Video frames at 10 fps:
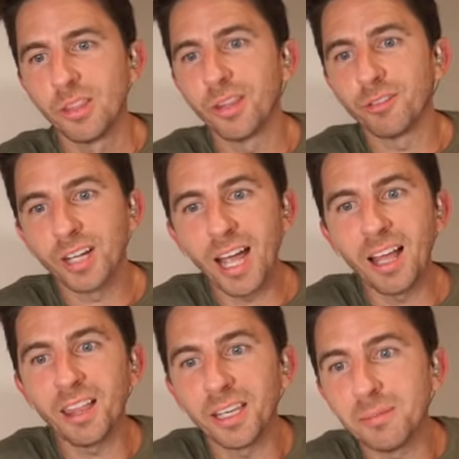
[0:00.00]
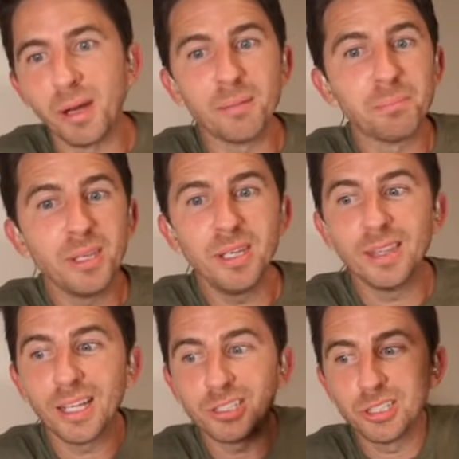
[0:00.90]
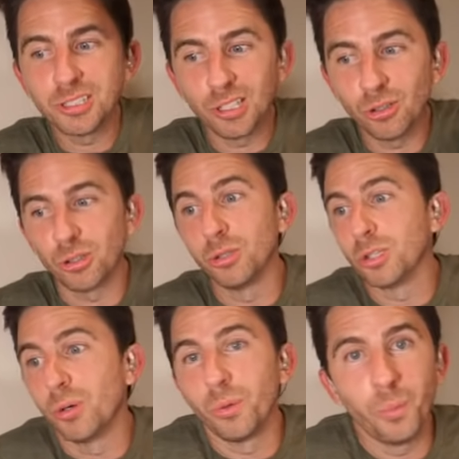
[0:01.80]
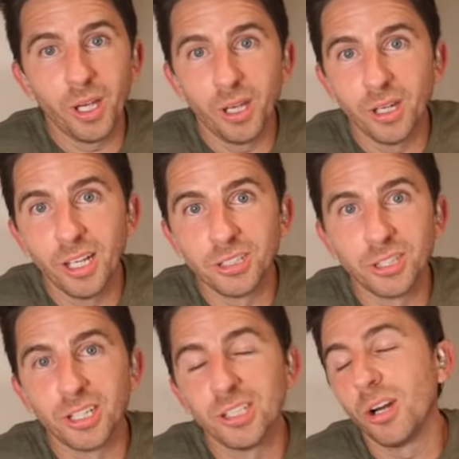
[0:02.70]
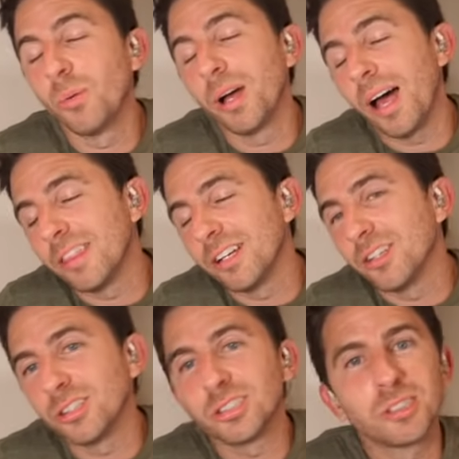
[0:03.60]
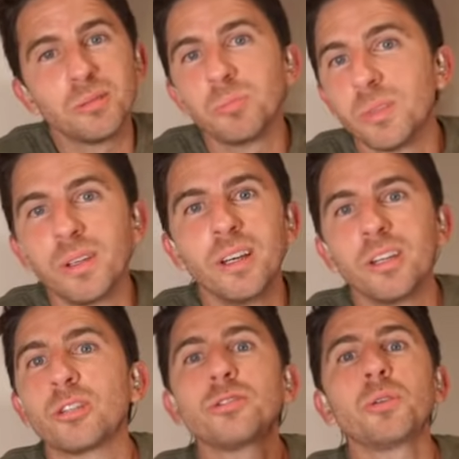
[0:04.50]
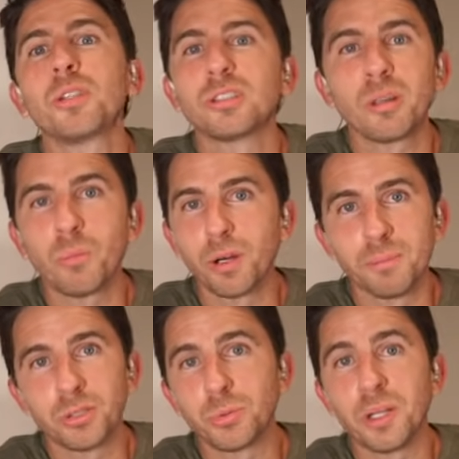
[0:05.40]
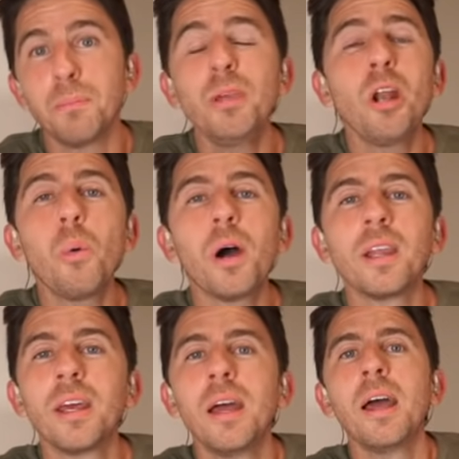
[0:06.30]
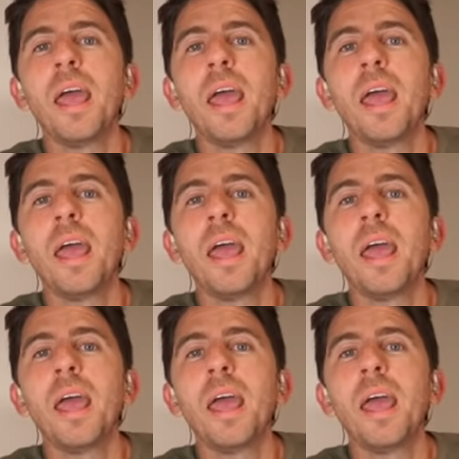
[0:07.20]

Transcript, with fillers: The reality might be that she's a little cuckoo, and we, and, and she, you know, there's, the truth is somewhere in between. You know what?